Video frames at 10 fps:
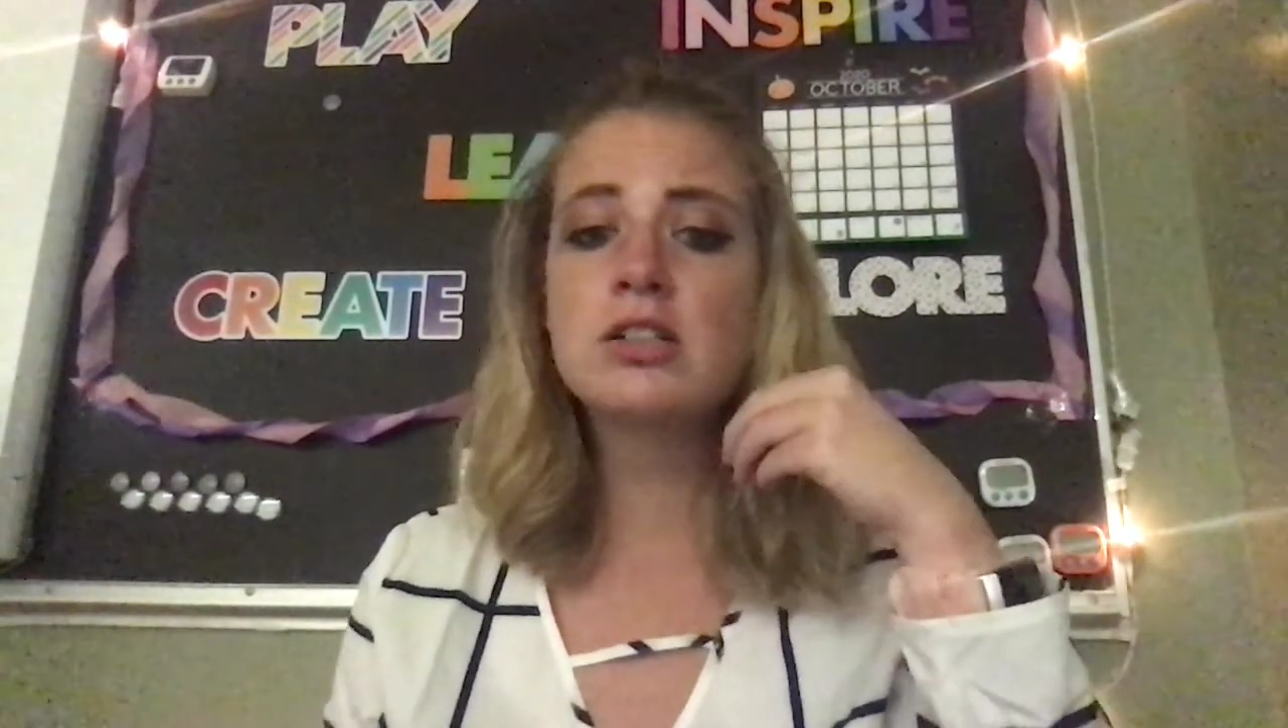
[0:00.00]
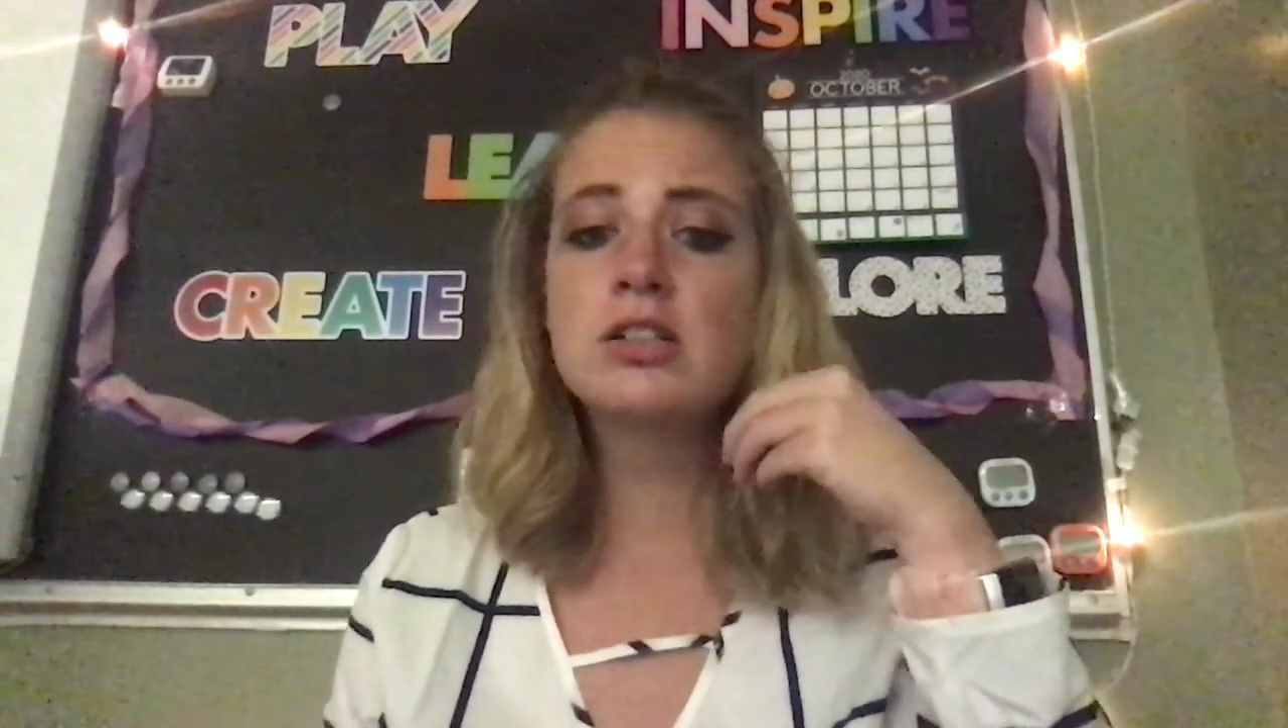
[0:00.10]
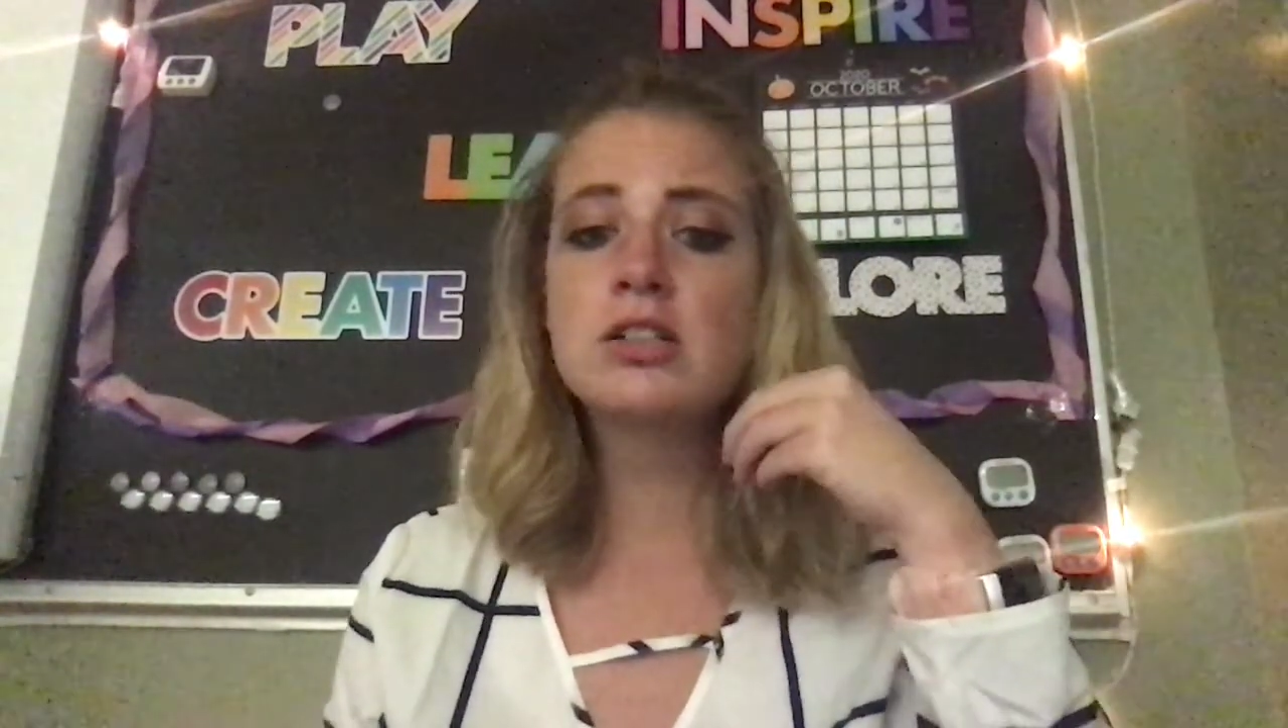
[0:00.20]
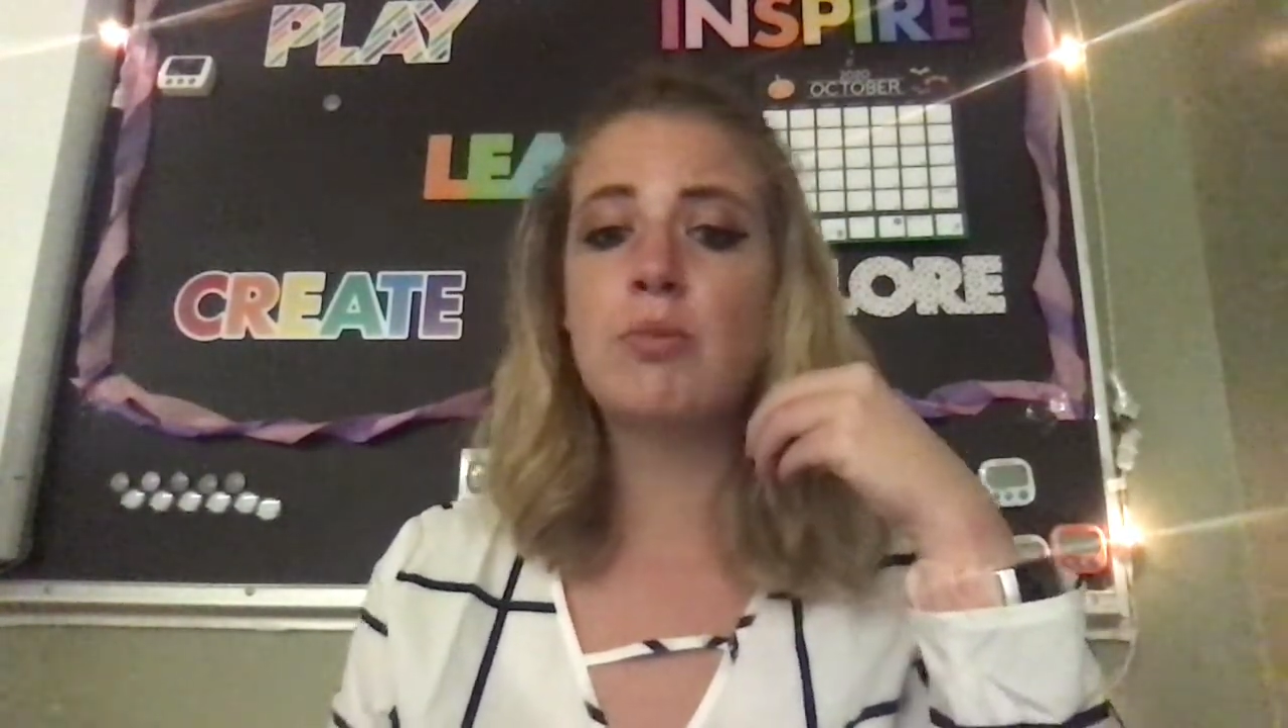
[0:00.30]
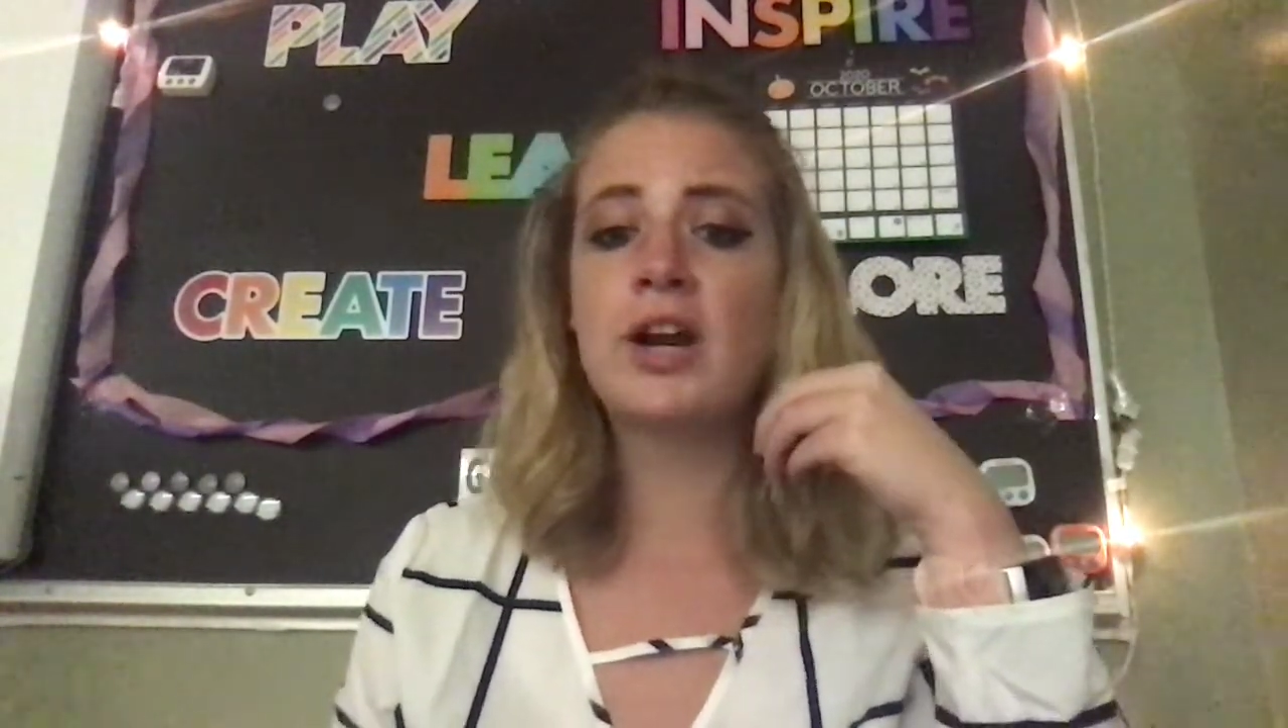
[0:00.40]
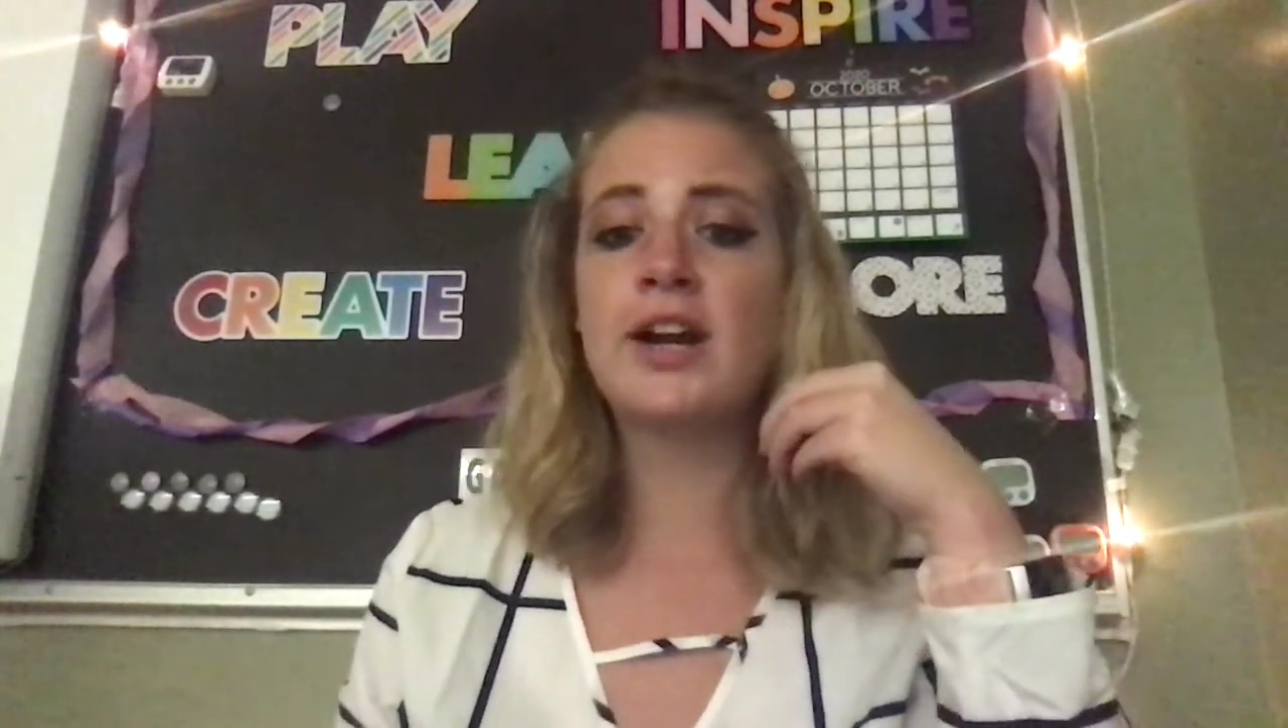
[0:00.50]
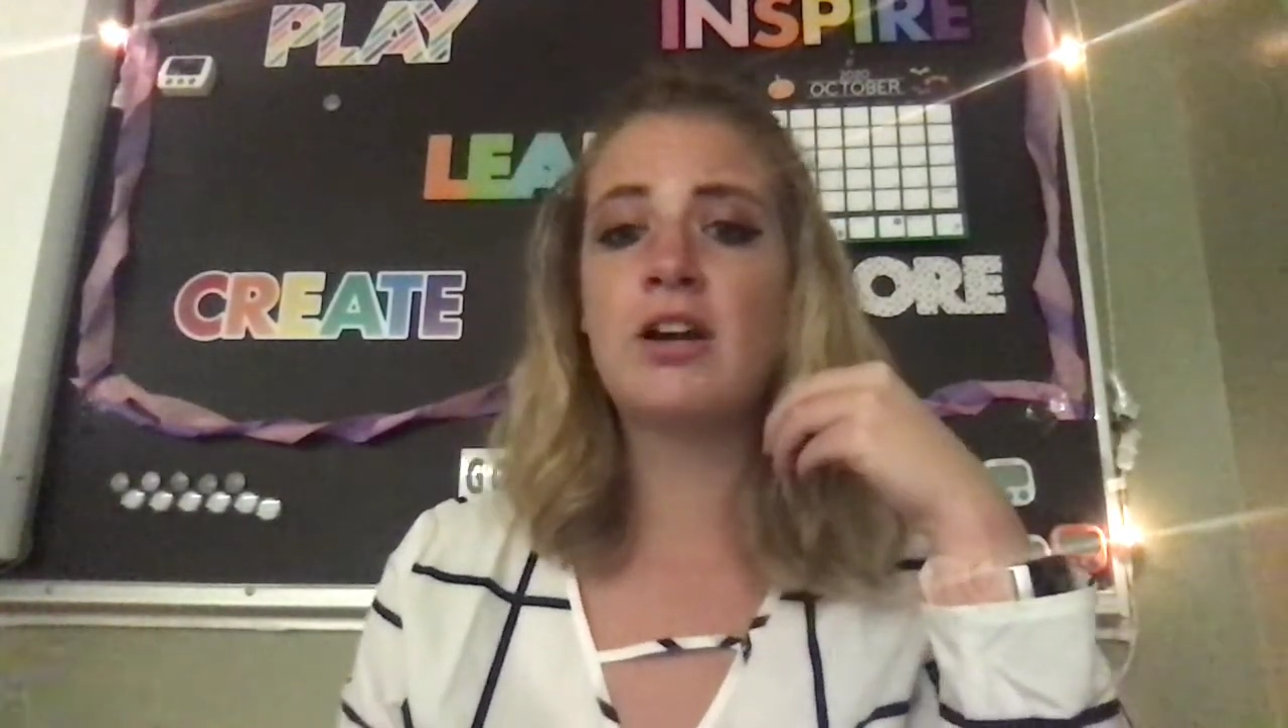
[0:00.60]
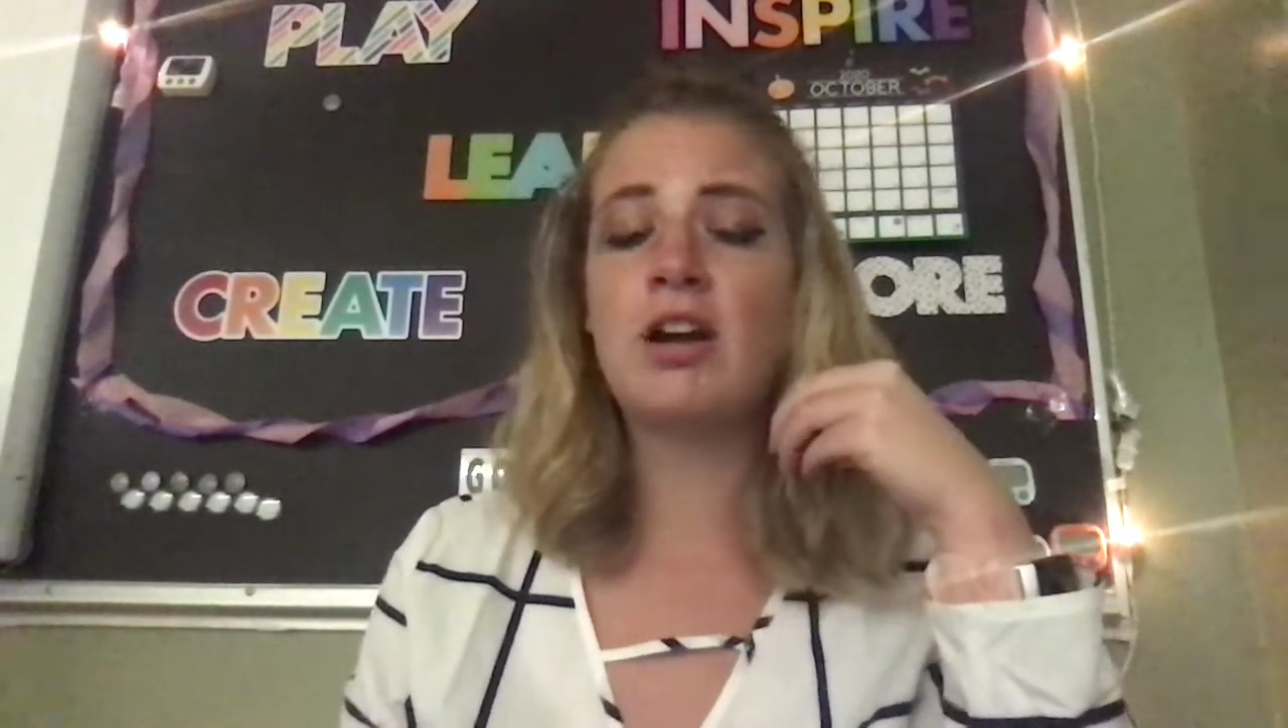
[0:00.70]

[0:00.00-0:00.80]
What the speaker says: somewhere